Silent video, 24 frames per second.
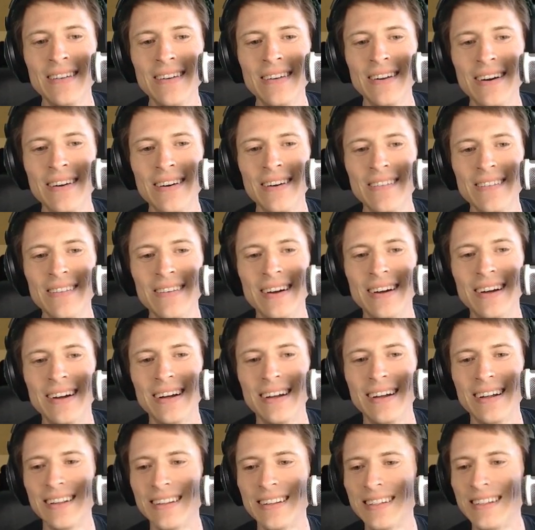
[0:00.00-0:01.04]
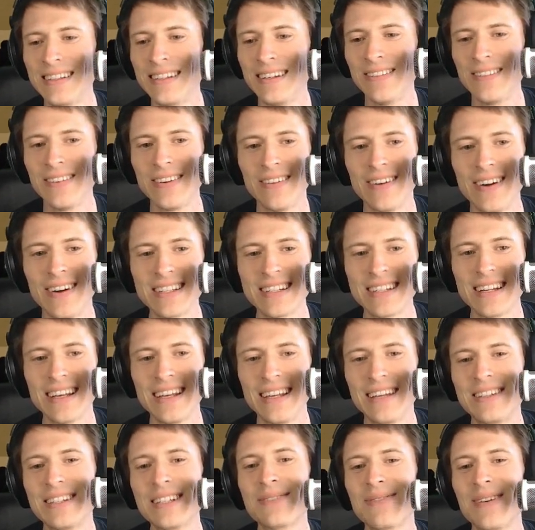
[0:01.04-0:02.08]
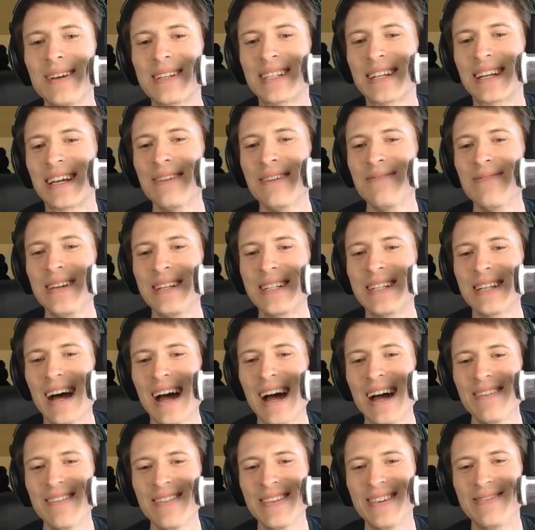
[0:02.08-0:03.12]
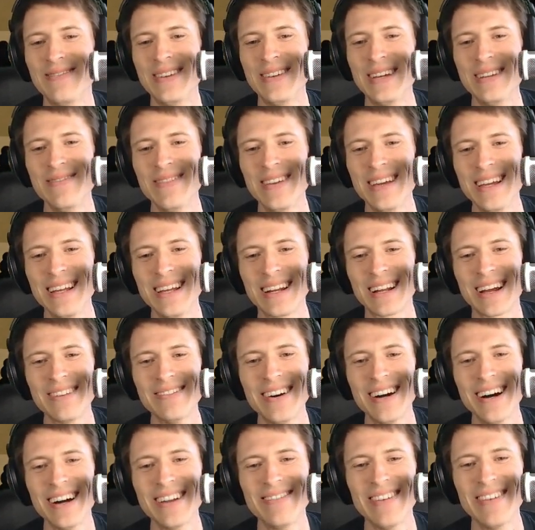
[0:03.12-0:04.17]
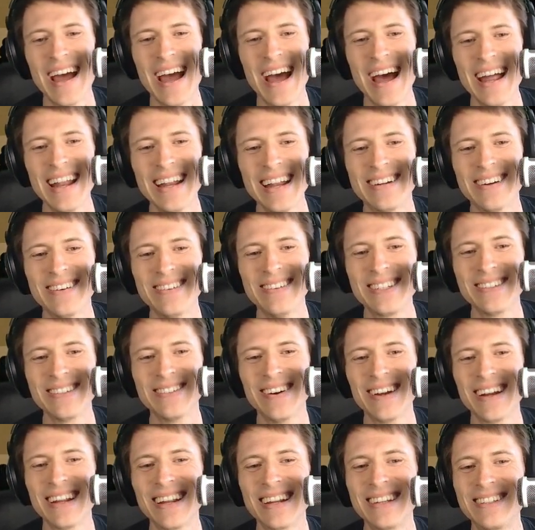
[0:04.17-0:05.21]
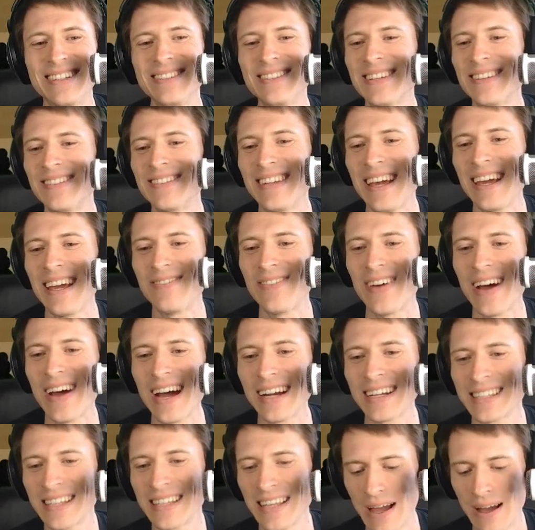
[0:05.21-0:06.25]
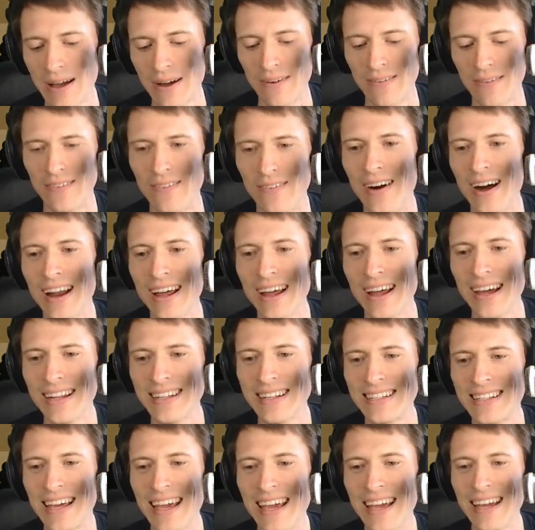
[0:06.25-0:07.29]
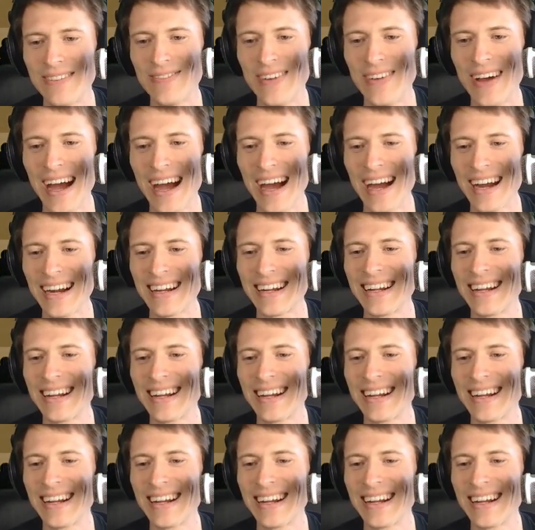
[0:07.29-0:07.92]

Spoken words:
no. See if he wants to. He just wants to give me time and beat me. Come on, man. Don't you want to do some takebacks? Wanna take back?